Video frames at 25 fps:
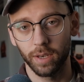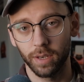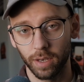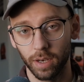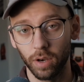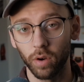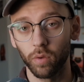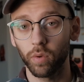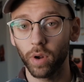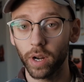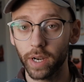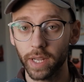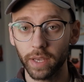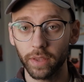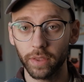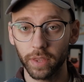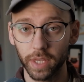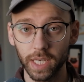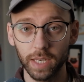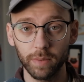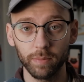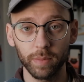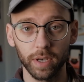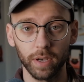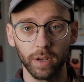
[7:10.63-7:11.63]
a running
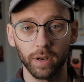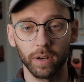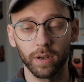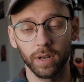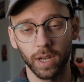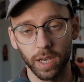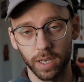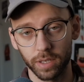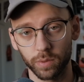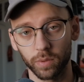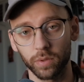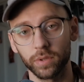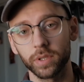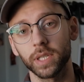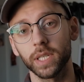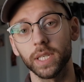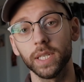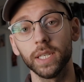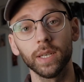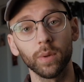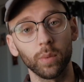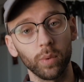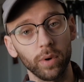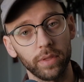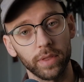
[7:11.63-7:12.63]
theme here, as we'll
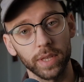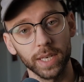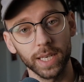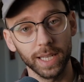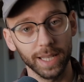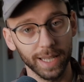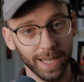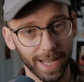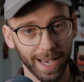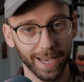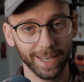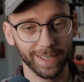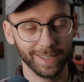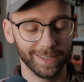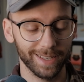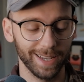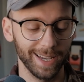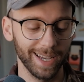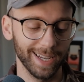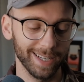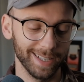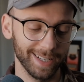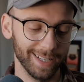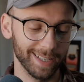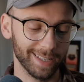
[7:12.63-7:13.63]
see with the next
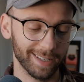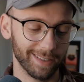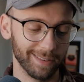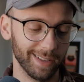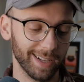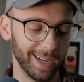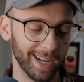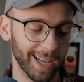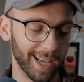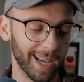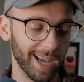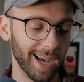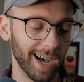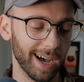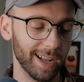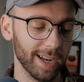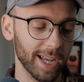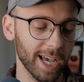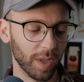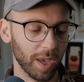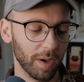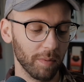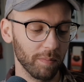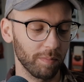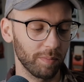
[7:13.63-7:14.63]
disc that I got.
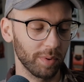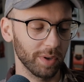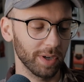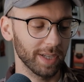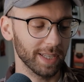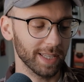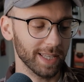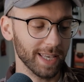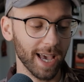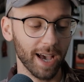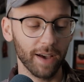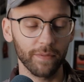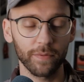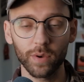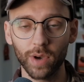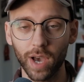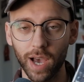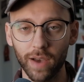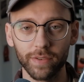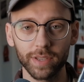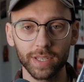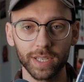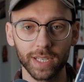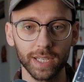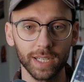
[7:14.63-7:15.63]
But yeah, if you
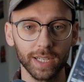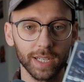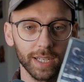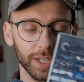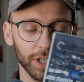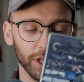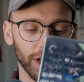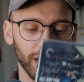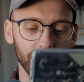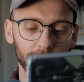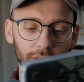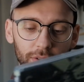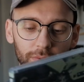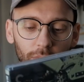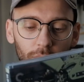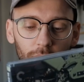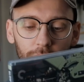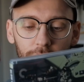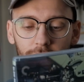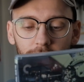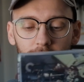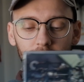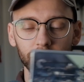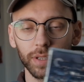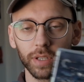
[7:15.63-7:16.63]
haven't seen it, John
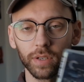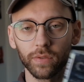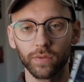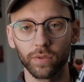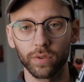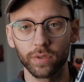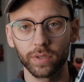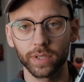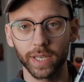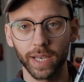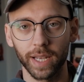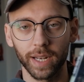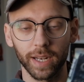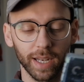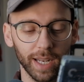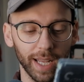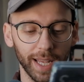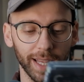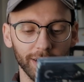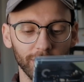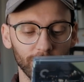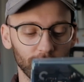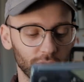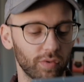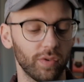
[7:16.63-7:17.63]
Travolta delivers an
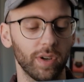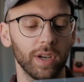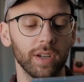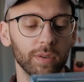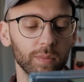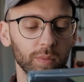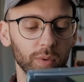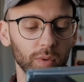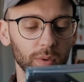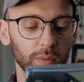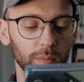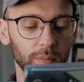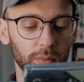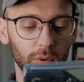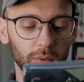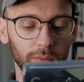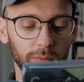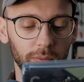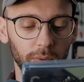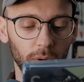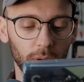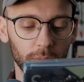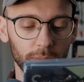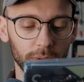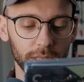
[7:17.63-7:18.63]
incredible
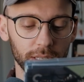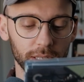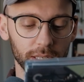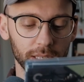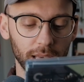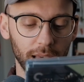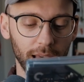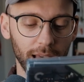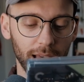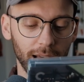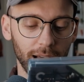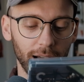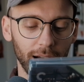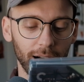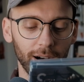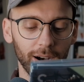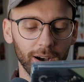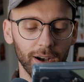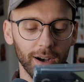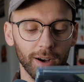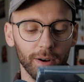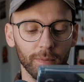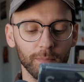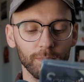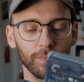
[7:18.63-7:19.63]
performance.
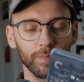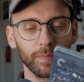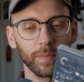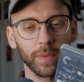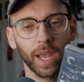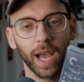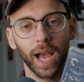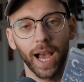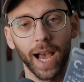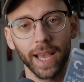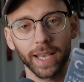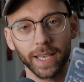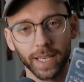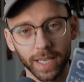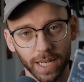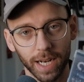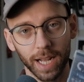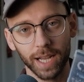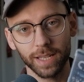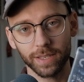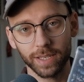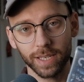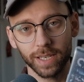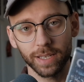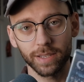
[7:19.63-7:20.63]
I
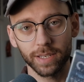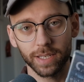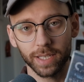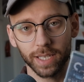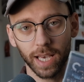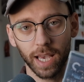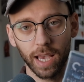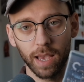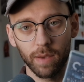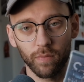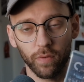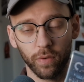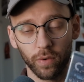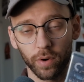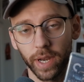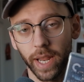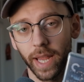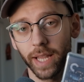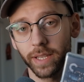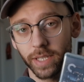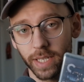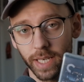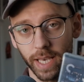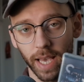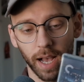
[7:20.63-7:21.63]
cannot say the same for
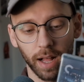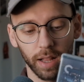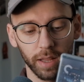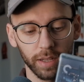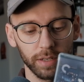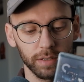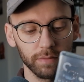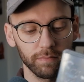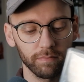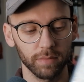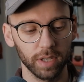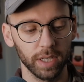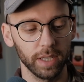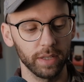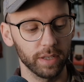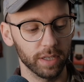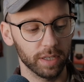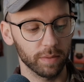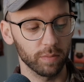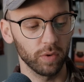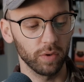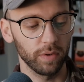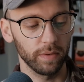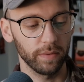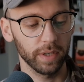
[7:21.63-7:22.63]
Nancy Allen in this
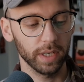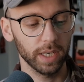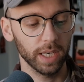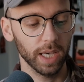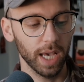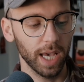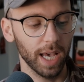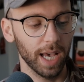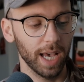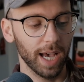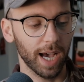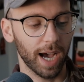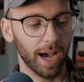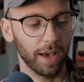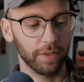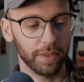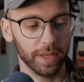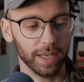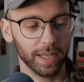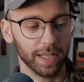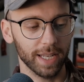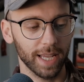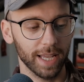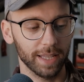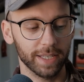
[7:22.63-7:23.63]
movie. I
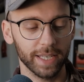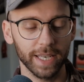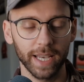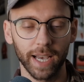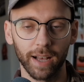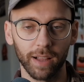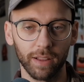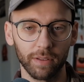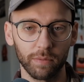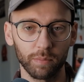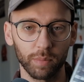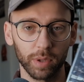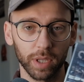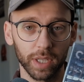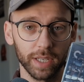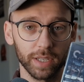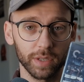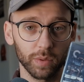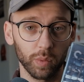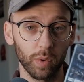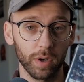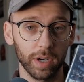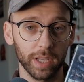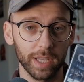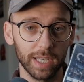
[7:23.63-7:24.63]
think Nancy Allen plays
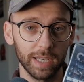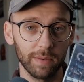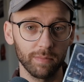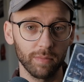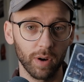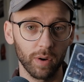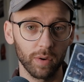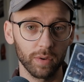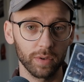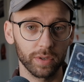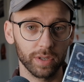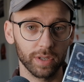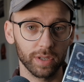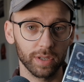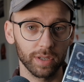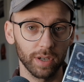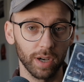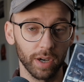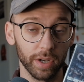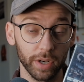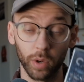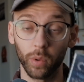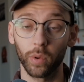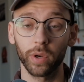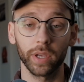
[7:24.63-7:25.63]
one of the most
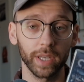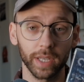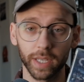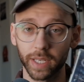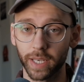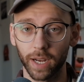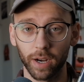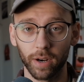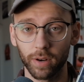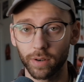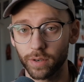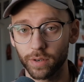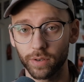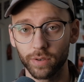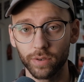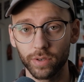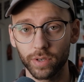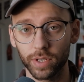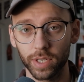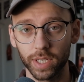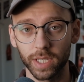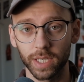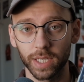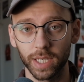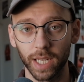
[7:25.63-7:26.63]
annoying
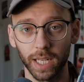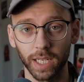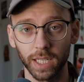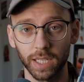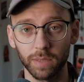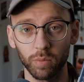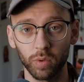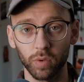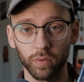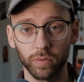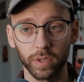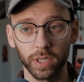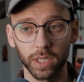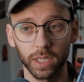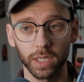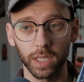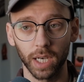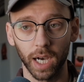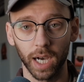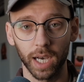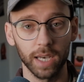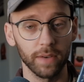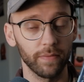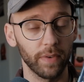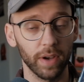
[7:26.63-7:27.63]
characters in any movie
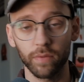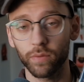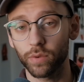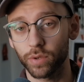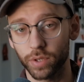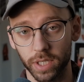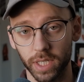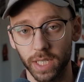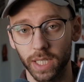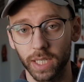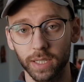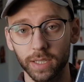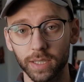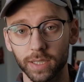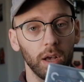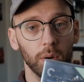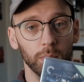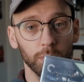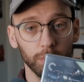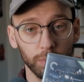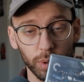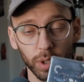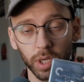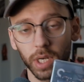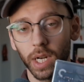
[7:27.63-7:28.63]
I have ever seen.
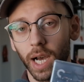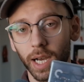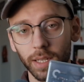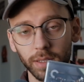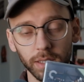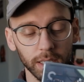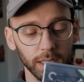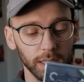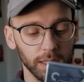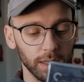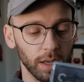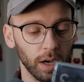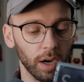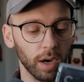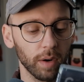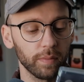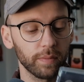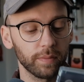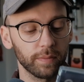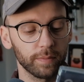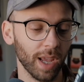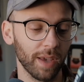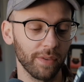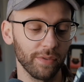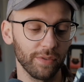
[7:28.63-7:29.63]
But oddly
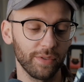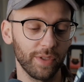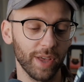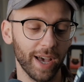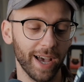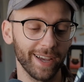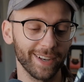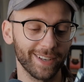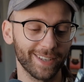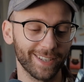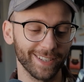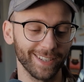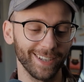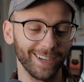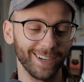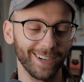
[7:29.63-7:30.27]
enough, that